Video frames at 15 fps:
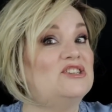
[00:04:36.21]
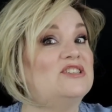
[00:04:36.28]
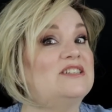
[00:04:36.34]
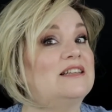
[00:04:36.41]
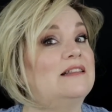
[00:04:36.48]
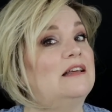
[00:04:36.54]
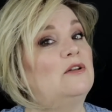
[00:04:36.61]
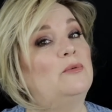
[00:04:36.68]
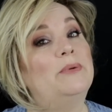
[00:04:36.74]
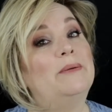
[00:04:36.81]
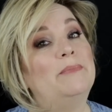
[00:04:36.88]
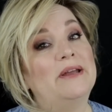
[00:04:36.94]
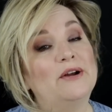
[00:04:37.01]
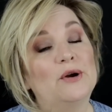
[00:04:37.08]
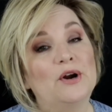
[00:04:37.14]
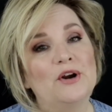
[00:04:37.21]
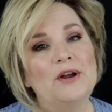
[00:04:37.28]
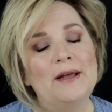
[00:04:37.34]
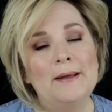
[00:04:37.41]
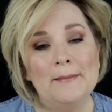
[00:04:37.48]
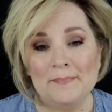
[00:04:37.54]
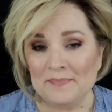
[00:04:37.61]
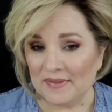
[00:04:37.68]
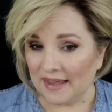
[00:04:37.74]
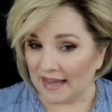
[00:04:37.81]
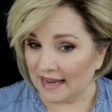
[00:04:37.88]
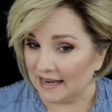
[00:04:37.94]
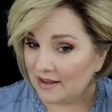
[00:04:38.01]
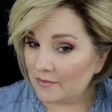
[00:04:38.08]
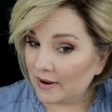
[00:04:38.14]
just a little bit bigger.
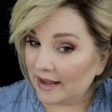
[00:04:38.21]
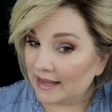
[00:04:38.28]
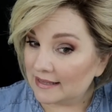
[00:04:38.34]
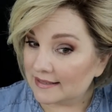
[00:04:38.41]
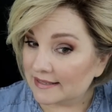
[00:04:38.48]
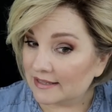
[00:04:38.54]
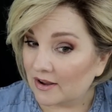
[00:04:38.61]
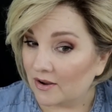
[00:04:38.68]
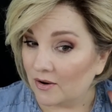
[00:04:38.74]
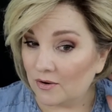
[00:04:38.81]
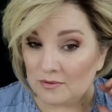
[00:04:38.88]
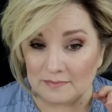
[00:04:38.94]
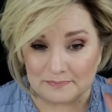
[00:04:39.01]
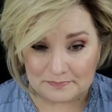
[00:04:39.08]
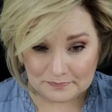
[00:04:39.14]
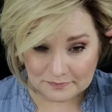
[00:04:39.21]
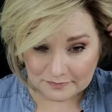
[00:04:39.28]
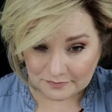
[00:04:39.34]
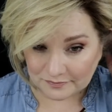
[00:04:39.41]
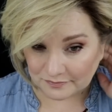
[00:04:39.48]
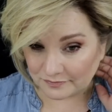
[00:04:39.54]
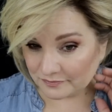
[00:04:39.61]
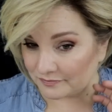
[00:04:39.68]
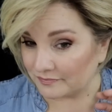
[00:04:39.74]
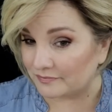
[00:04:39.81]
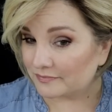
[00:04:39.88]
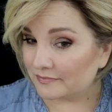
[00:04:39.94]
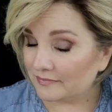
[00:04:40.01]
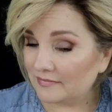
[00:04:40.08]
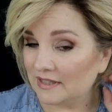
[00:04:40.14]
Anyway, so
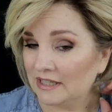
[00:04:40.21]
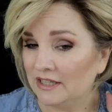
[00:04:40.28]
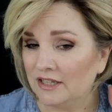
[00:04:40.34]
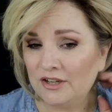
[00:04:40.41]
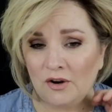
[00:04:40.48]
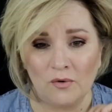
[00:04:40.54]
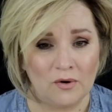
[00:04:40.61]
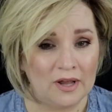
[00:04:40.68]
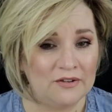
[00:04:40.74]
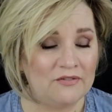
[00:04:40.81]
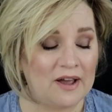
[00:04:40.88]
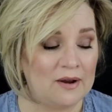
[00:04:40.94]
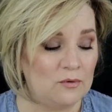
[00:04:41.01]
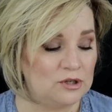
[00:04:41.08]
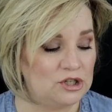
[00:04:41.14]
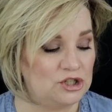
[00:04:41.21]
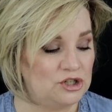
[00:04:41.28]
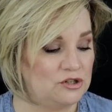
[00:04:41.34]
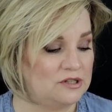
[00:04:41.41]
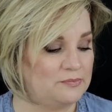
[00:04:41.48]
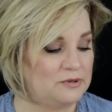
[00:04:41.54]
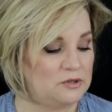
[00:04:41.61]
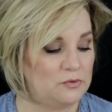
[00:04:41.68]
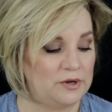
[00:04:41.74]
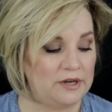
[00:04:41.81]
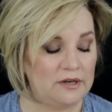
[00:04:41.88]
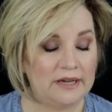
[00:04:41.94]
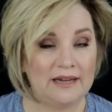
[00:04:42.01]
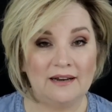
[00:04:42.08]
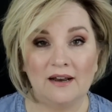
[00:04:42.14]
you know, if I were to choose
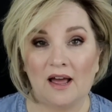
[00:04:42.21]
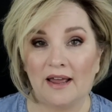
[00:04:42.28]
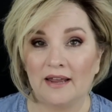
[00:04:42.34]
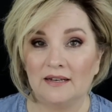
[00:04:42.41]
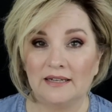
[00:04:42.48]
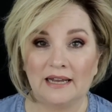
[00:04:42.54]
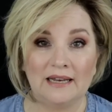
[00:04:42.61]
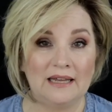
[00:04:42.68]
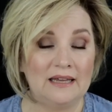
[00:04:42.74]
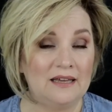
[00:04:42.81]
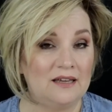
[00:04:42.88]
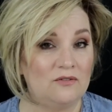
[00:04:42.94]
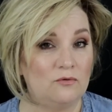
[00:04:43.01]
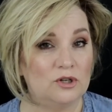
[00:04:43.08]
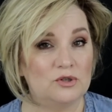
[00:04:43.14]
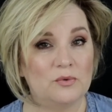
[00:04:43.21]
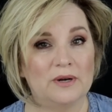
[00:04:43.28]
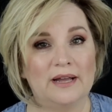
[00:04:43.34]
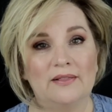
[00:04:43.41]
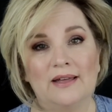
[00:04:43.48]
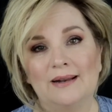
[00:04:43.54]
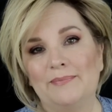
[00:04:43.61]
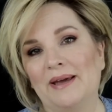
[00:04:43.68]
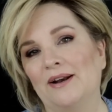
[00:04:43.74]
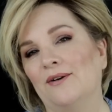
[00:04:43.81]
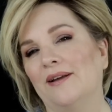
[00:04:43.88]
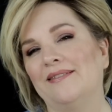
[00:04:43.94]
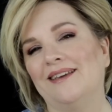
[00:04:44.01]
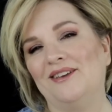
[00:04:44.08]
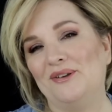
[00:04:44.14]
between Ignite and Eve, which one I like
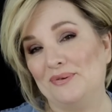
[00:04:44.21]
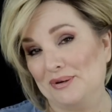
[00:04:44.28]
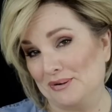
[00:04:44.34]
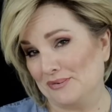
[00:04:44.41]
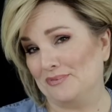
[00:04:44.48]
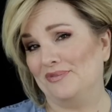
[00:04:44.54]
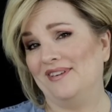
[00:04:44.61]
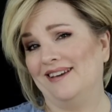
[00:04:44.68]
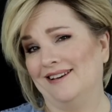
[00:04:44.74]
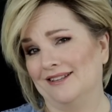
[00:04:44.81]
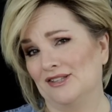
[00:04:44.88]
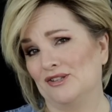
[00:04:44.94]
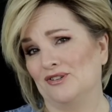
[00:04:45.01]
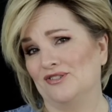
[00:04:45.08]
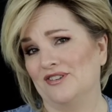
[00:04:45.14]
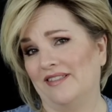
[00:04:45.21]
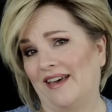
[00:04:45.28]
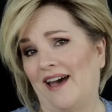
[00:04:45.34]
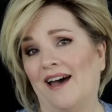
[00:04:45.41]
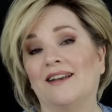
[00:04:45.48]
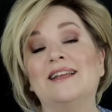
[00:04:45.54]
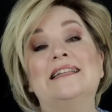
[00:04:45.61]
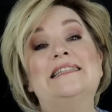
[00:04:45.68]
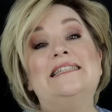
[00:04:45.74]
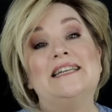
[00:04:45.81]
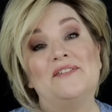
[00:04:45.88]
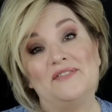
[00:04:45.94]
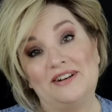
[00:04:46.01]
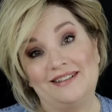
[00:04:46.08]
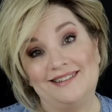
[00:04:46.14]
better, I think you know the answer to that. It's
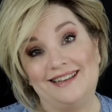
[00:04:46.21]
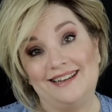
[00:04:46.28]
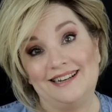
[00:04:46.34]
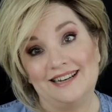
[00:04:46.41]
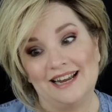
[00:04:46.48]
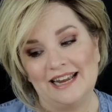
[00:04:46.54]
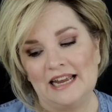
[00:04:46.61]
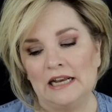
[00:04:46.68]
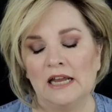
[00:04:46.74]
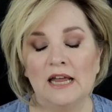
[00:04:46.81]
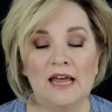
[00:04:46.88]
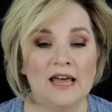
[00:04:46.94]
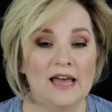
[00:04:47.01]
definitely Ignite.